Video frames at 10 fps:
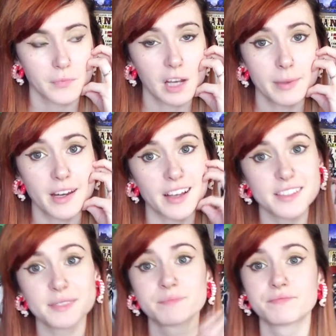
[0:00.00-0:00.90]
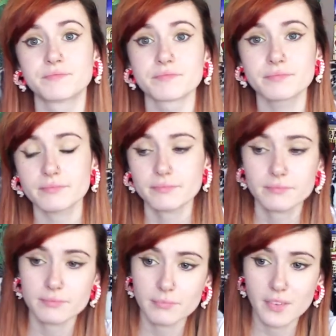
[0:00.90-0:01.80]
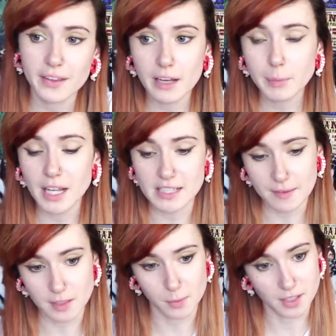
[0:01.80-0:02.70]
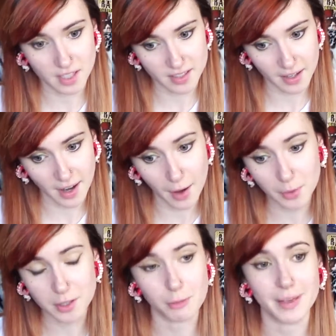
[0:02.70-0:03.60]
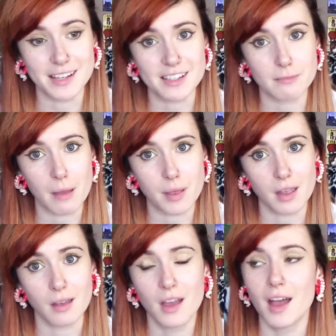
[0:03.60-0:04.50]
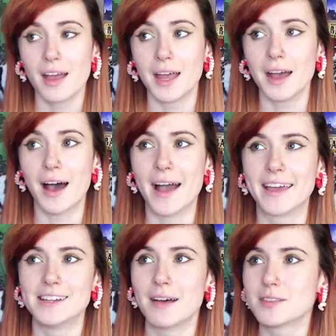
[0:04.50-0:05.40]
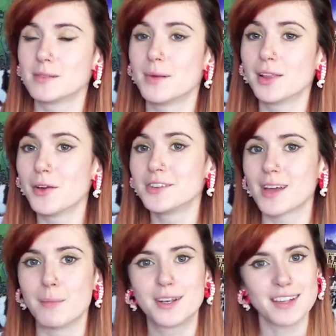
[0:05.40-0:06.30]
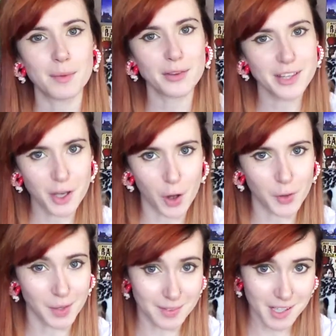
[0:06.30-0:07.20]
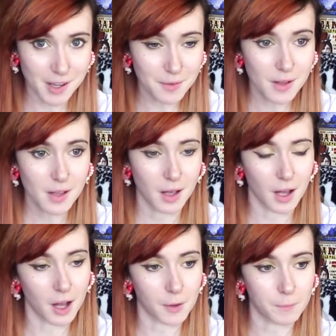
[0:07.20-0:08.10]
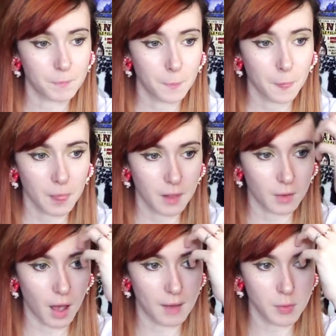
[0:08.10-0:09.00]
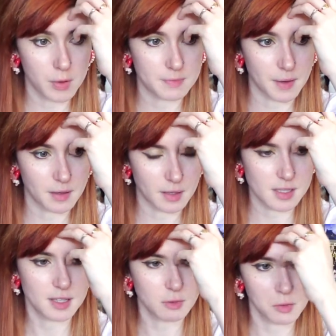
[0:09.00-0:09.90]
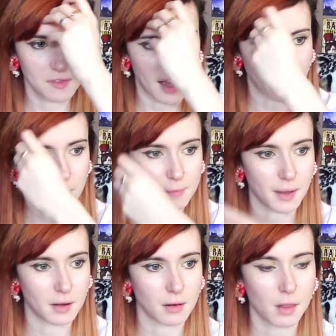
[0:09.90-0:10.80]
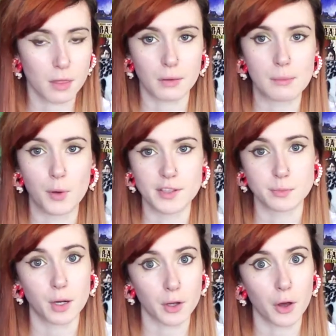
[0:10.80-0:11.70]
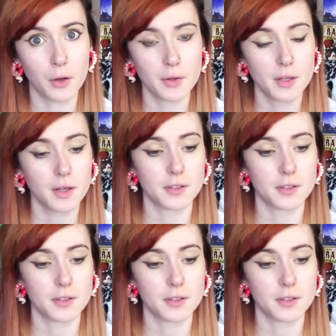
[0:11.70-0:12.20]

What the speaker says: It'll be nice. It'll be nice to have somewhere else to sit, and also it means that maybe I can have some alone time, because I'm the only girl who lives here. I've always been, since we moved out, there have been 3 boys and 1 girl.